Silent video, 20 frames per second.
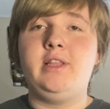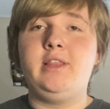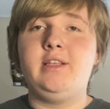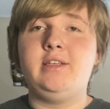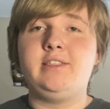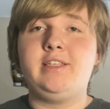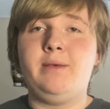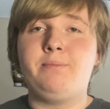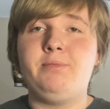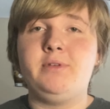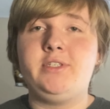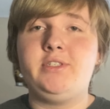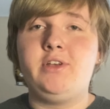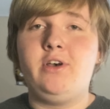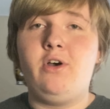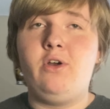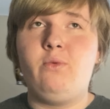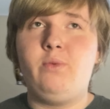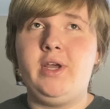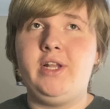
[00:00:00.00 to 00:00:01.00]
this
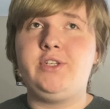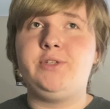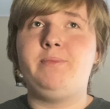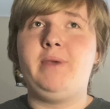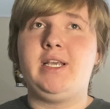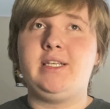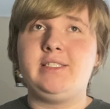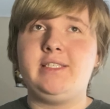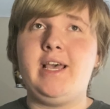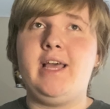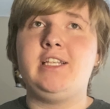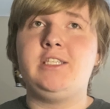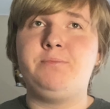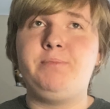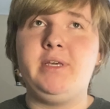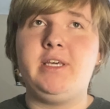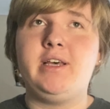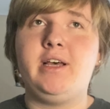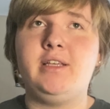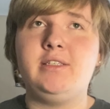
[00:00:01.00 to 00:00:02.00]
episode, which makes sense
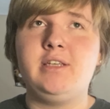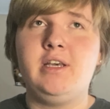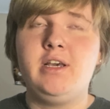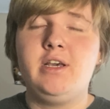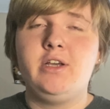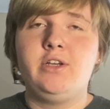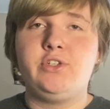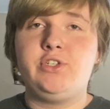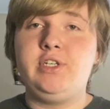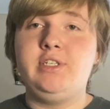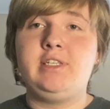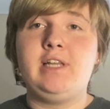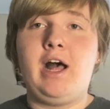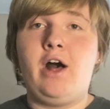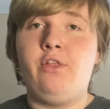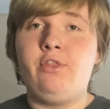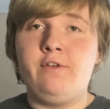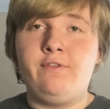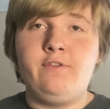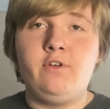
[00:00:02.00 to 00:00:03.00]
because she's
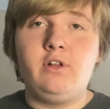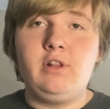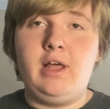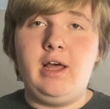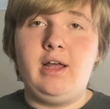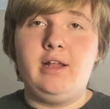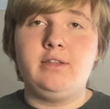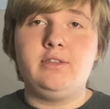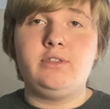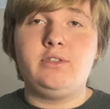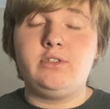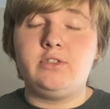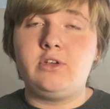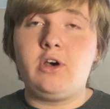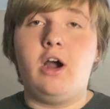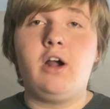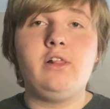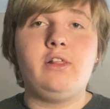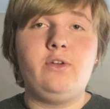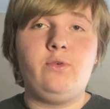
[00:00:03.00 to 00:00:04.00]
now the full-on
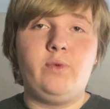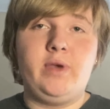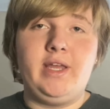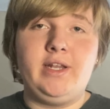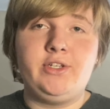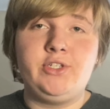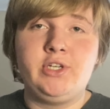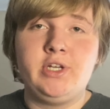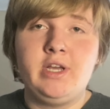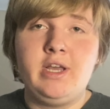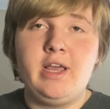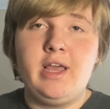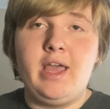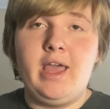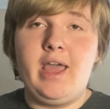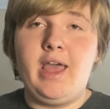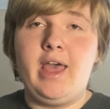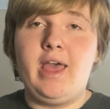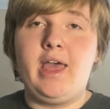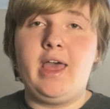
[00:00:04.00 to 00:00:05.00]
Scarlet Witch,
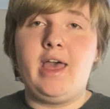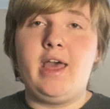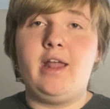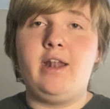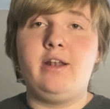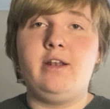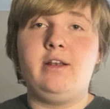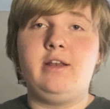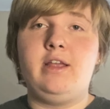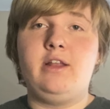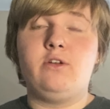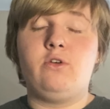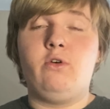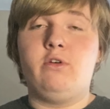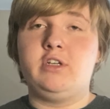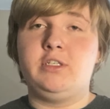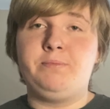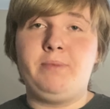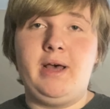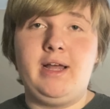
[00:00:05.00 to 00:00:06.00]
and in
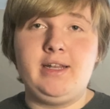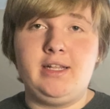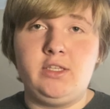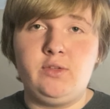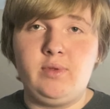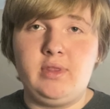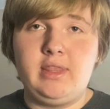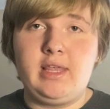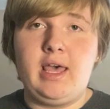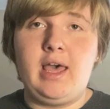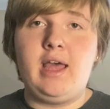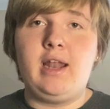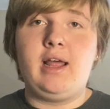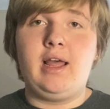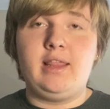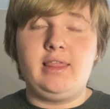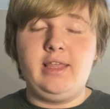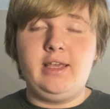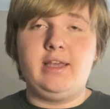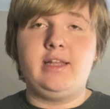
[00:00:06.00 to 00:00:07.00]
correspondence with that,
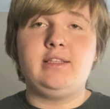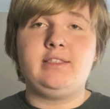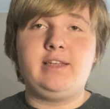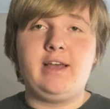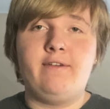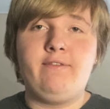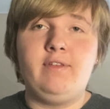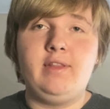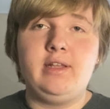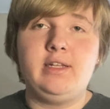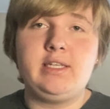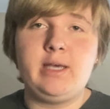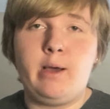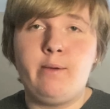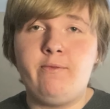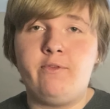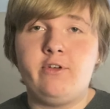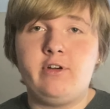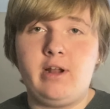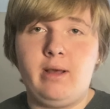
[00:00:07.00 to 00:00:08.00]
I think it's definitely
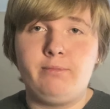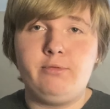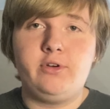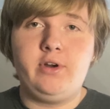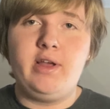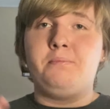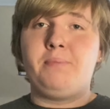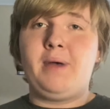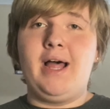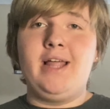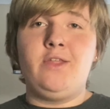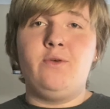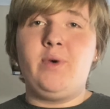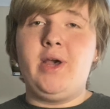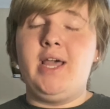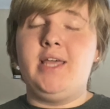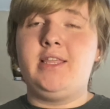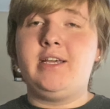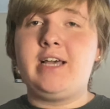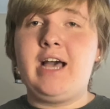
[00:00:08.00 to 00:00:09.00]
time for an upgrade. By the
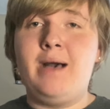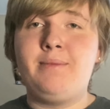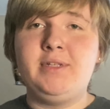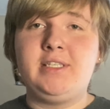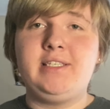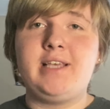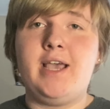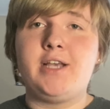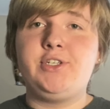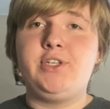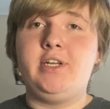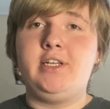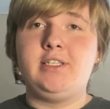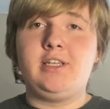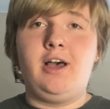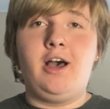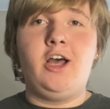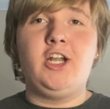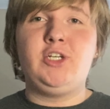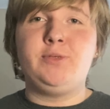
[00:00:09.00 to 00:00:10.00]
way, the comment section is
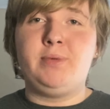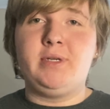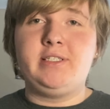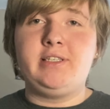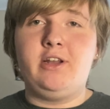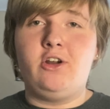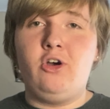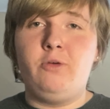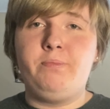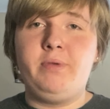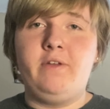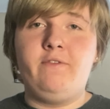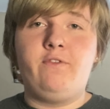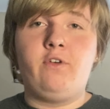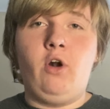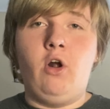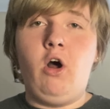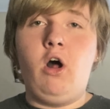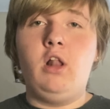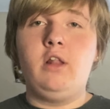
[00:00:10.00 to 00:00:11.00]
100% open
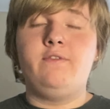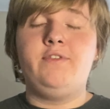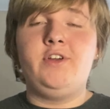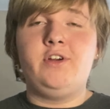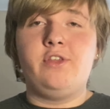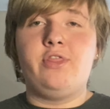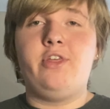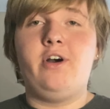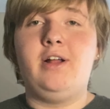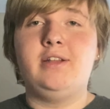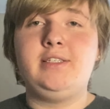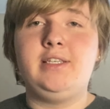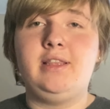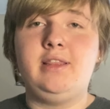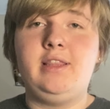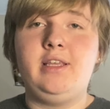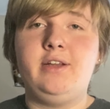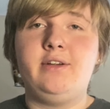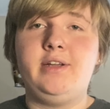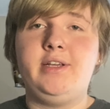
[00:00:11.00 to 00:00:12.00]
for all of your thoughts
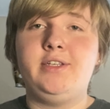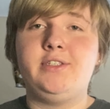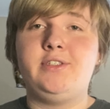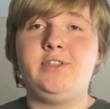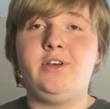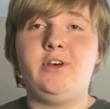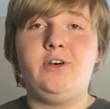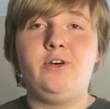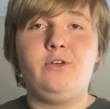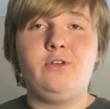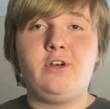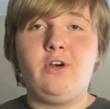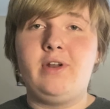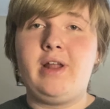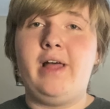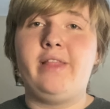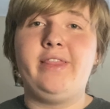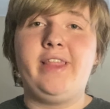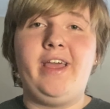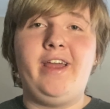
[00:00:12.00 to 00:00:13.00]
and theories, so go
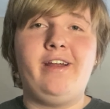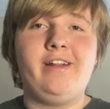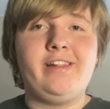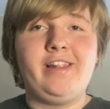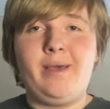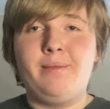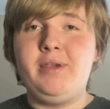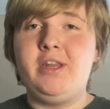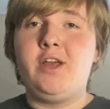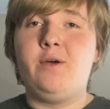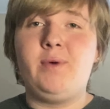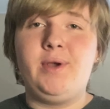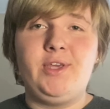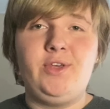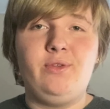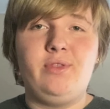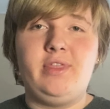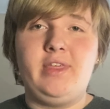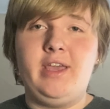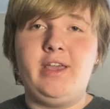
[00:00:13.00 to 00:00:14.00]
down there, let me know what
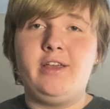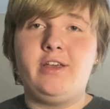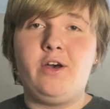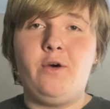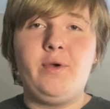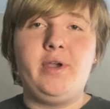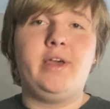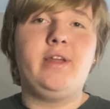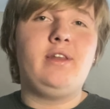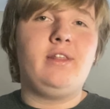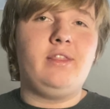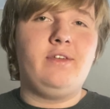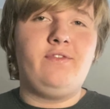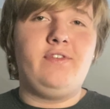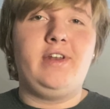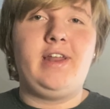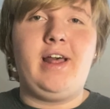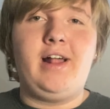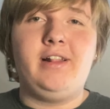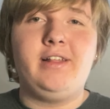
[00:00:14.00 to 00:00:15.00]
you think going into the
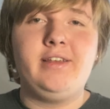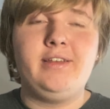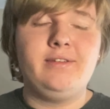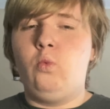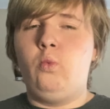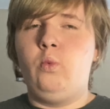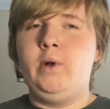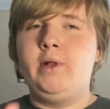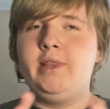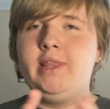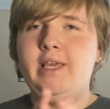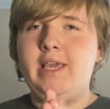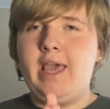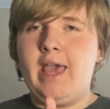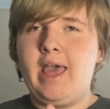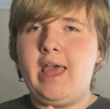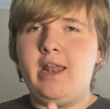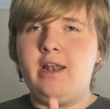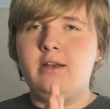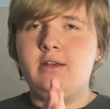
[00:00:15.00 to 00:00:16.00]
finale. Will the
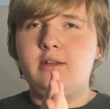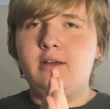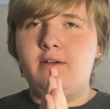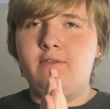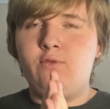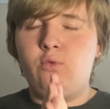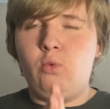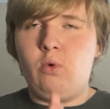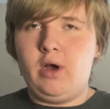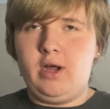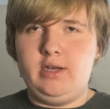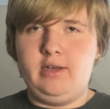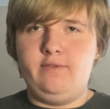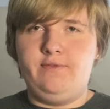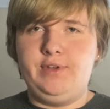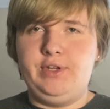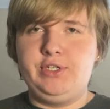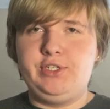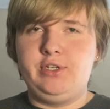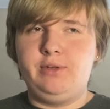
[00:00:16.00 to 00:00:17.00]
end of
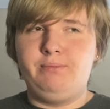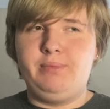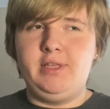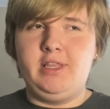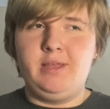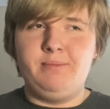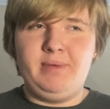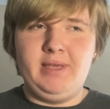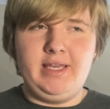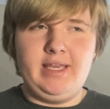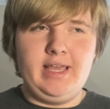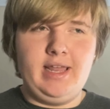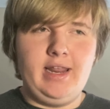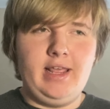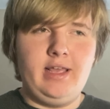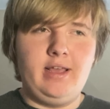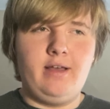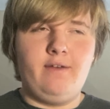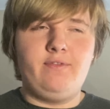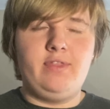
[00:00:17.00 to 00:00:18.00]
WandaVision be the
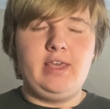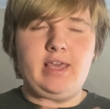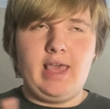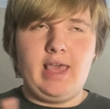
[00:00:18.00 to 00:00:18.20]
beginning of the